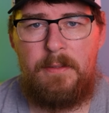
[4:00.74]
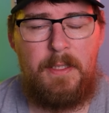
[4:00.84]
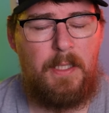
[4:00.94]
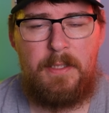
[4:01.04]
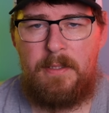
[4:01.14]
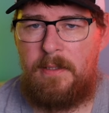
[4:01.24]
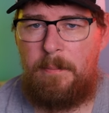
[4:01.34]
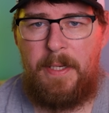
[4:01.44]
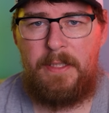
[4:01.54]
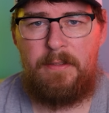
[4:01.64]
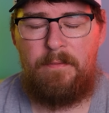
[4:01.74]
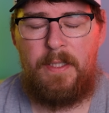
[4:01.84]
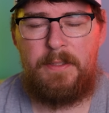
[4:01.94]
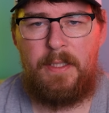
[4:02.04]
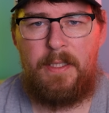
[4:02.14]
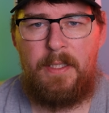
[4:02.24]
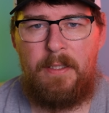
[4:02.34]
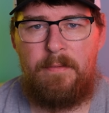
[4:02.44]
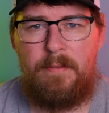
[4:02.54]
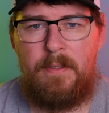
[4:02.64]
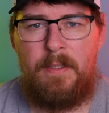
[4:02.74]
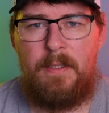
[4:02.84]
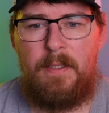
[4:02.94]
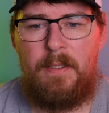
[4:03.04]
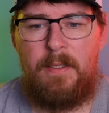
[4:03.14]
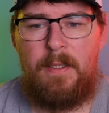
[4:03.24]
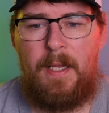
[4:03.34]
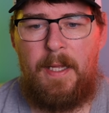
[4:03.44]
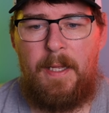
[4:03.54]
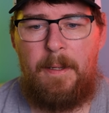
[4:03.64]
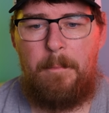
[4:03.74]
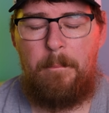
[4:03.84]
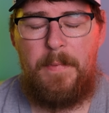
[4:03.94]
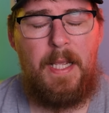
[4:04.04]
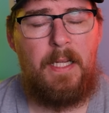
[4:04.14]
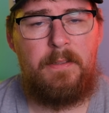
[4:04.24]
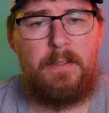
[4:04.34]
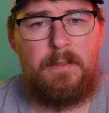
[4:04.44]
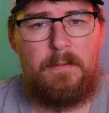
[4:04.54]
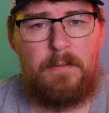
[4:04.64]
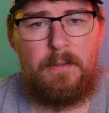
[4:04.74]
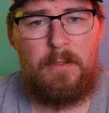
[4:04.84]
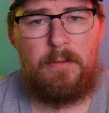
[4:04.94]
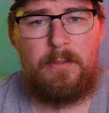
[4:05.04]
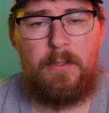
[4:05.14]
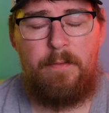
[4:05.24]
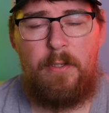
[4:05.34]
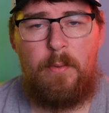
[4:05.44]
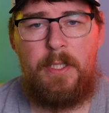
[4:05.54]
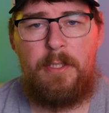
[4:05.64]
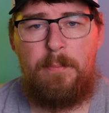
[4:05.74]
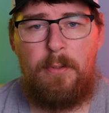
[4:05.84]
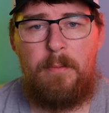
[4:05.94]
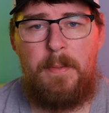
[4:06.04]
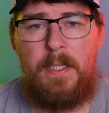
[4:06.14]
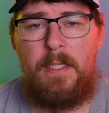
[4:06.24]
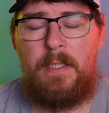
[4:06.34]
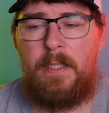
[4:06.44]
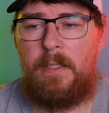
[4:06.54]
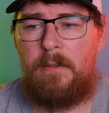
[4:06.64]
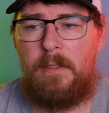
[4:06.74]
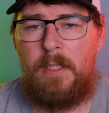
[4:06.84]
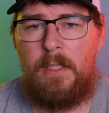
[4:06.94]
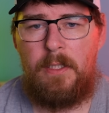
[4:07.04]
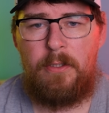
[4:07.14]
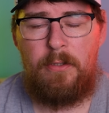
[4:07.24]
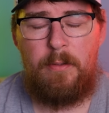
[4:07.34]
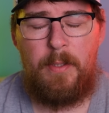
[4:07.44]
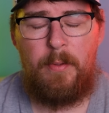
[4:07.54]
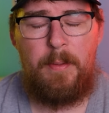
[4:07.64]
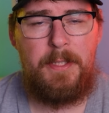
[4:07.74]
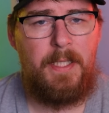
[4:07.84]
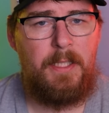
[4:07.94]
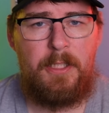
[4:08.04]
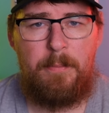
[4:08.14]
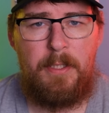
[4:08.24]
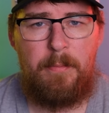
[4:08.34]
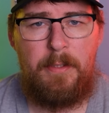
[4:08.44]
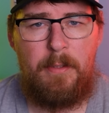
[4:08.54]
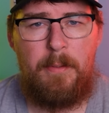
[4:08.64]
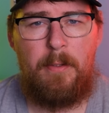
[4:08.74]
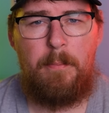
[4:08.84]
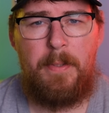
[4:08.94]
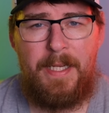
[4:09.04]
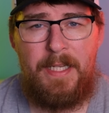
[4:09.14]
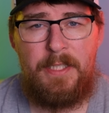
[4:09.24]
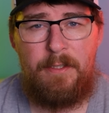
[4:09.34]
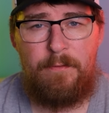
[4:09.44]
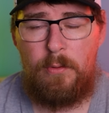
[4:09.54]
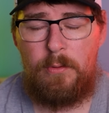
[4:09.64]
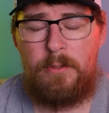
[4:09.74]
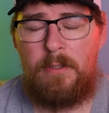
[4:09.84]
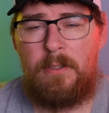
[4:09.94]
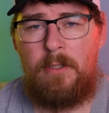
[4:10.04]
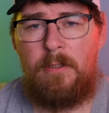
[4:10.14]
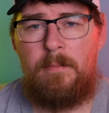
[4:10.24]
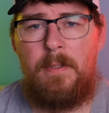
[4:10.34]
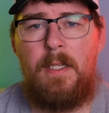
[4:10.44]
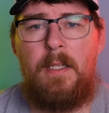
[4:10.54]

That's the best advice I can give. And also, if you want to support me, you can go to my website, www.mackenziephoto.com,